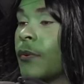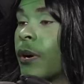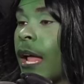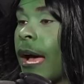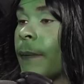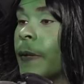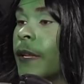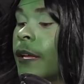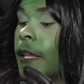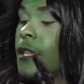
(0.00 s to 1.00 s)
what happened.
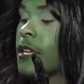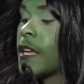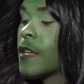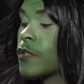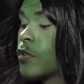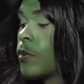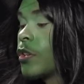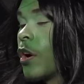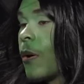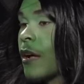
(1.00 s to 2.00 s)
The kids who
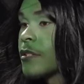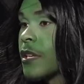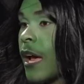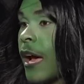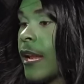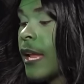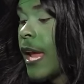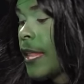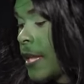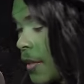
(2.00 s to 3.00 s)
would go outside
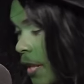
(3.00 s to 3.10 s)
and then